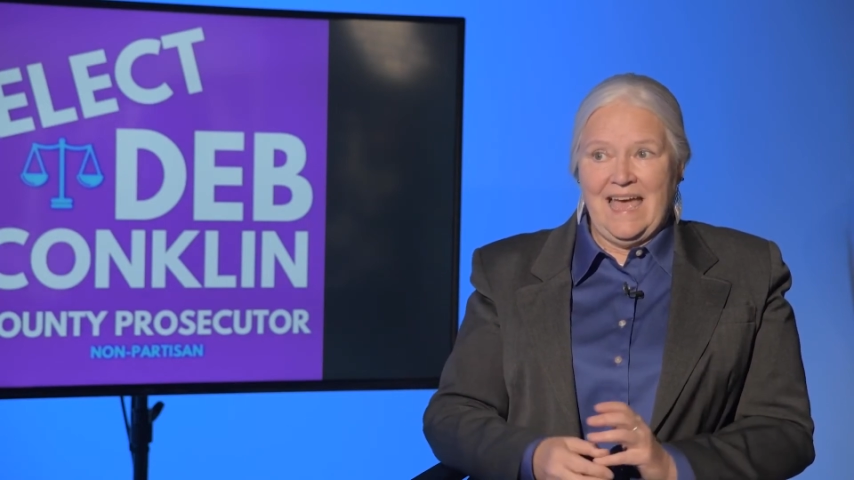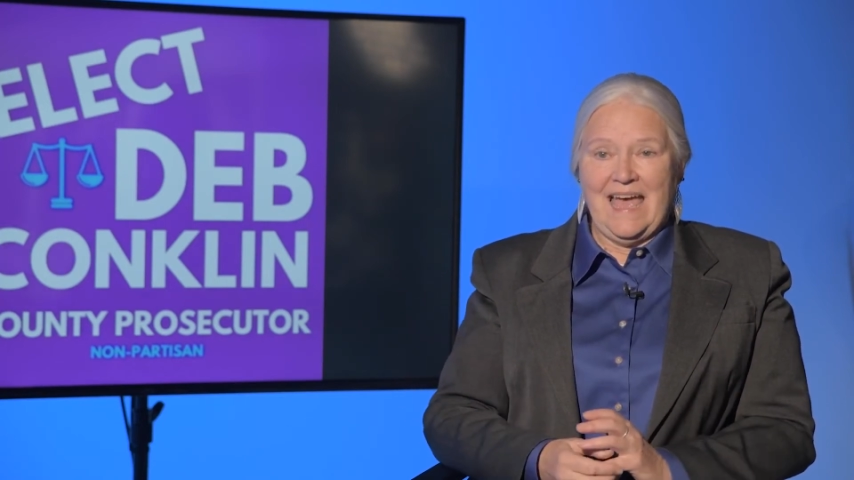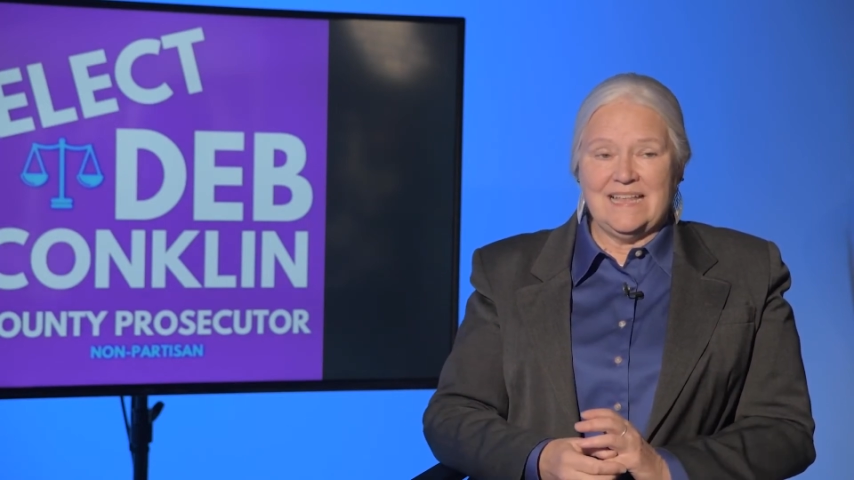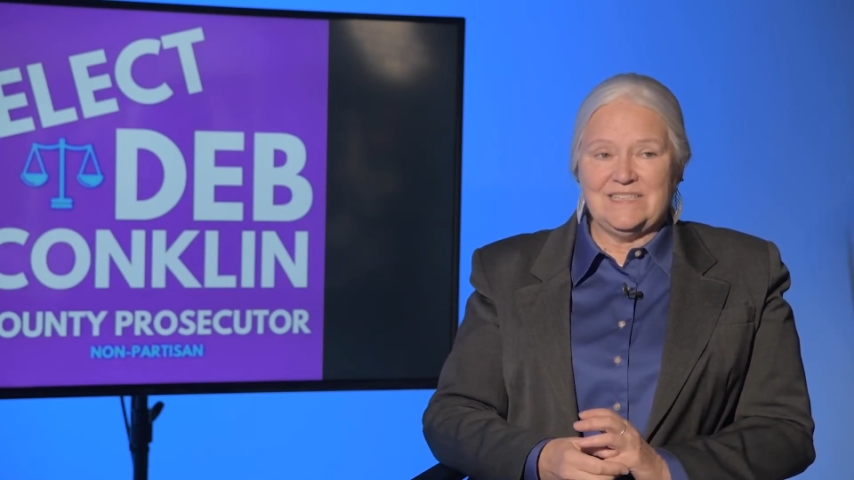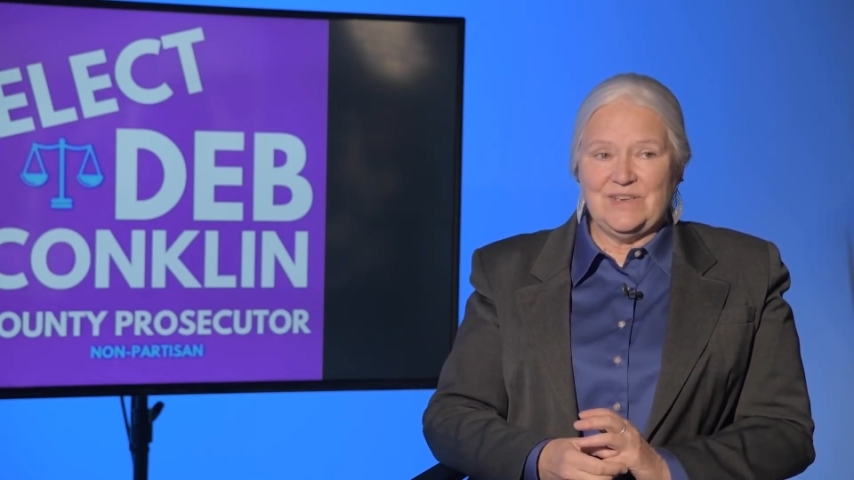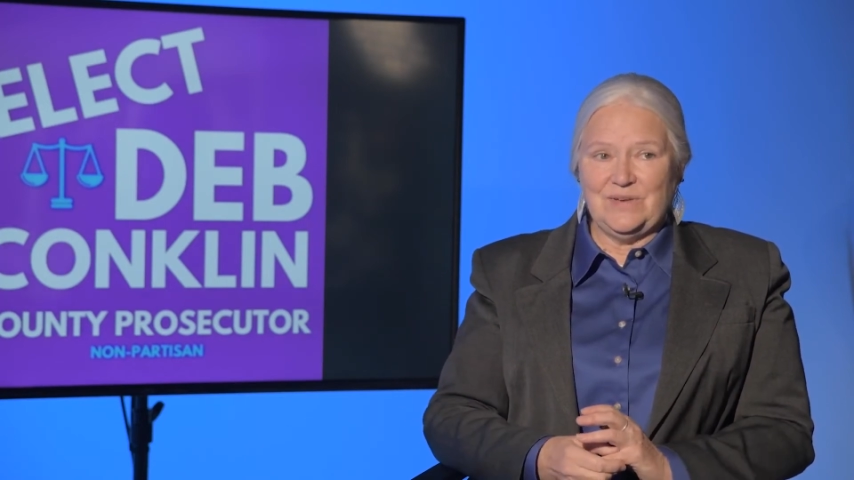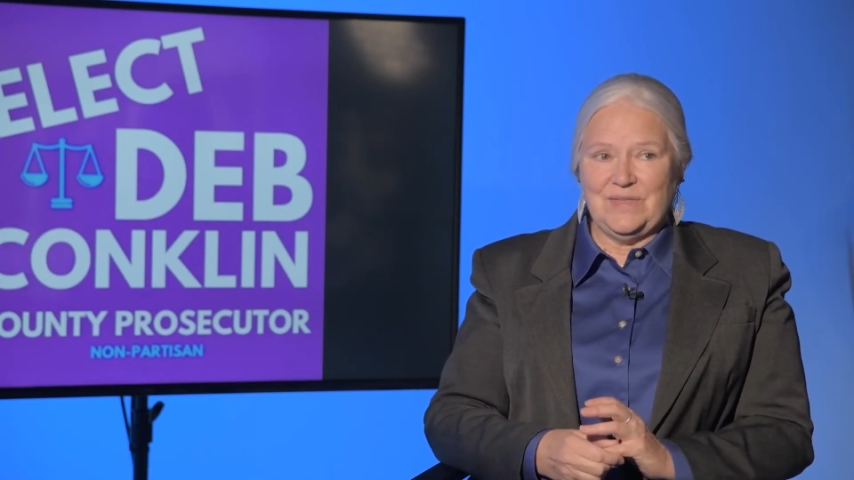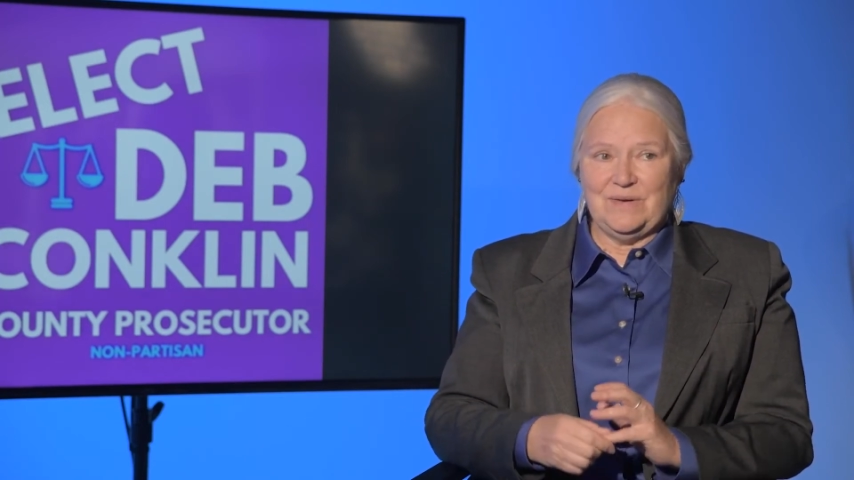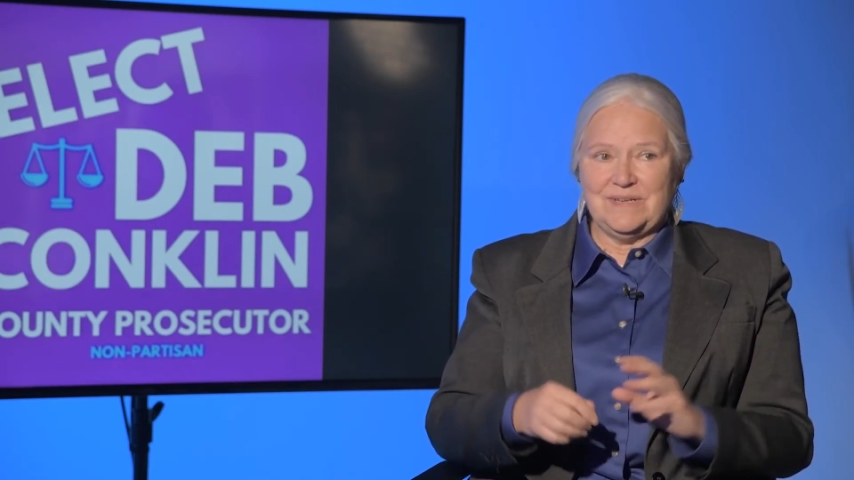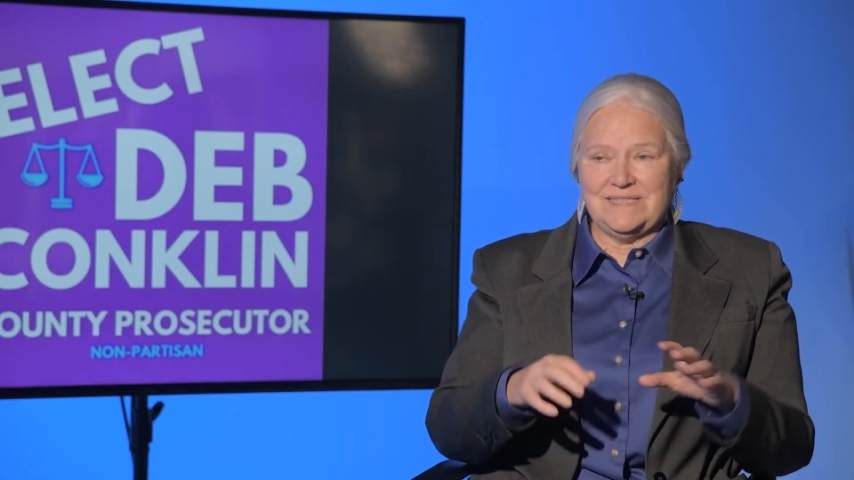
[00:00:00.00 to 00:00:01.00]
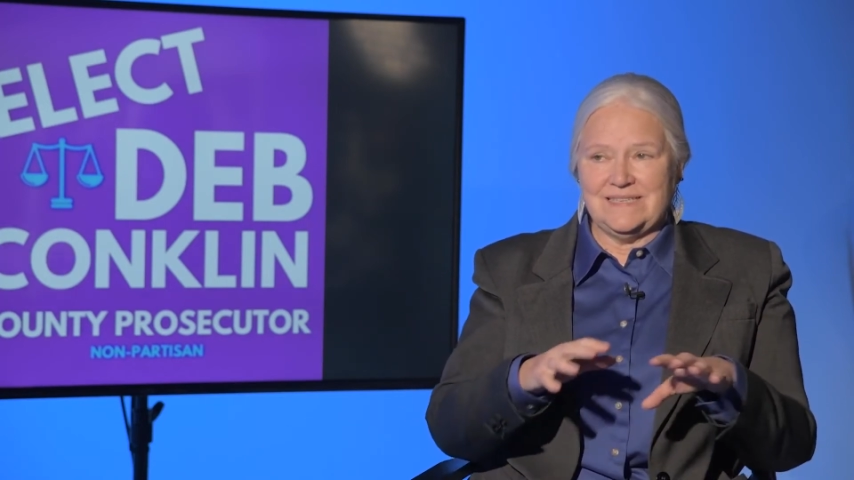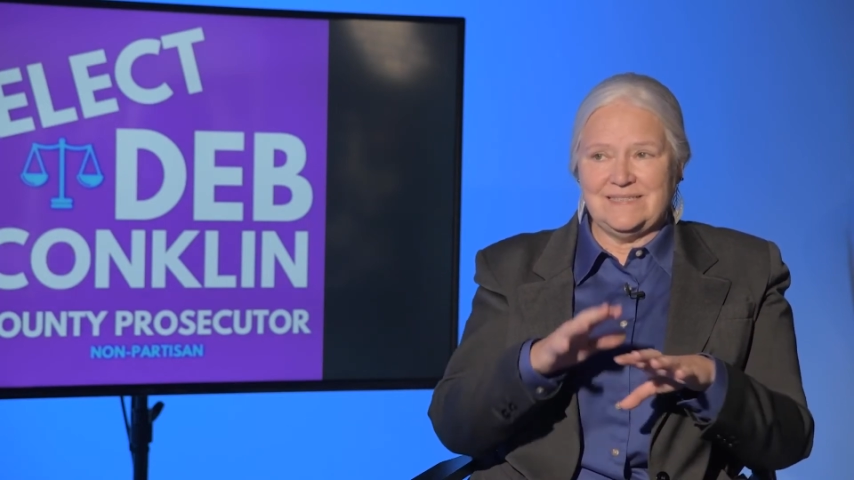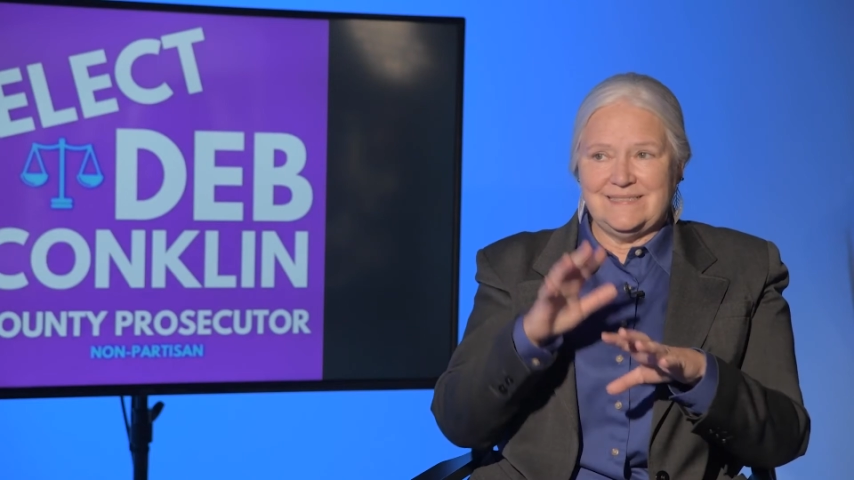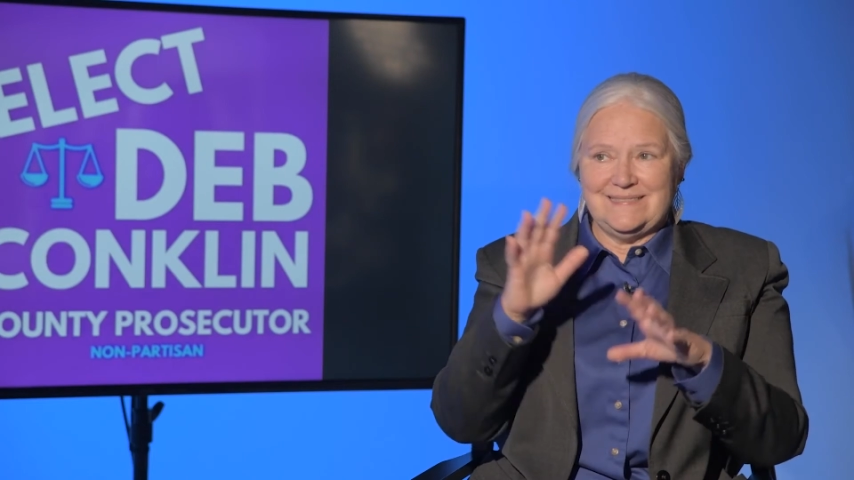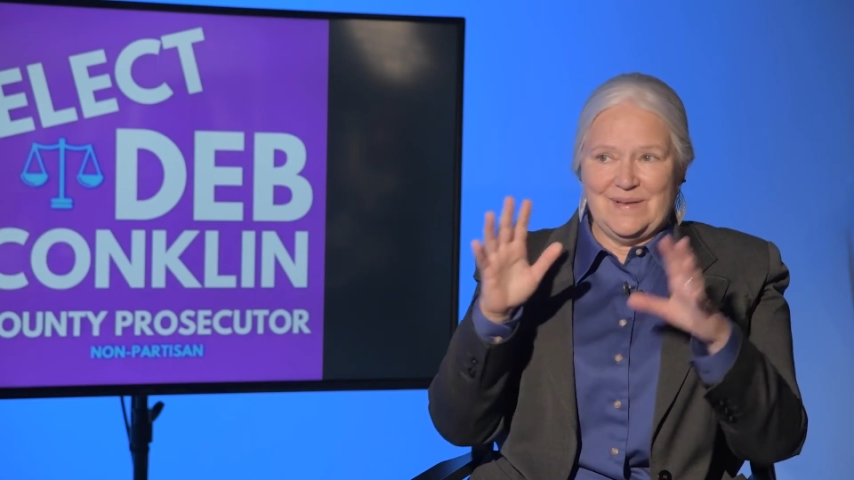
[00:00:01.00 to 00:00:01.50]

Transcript: And so there was this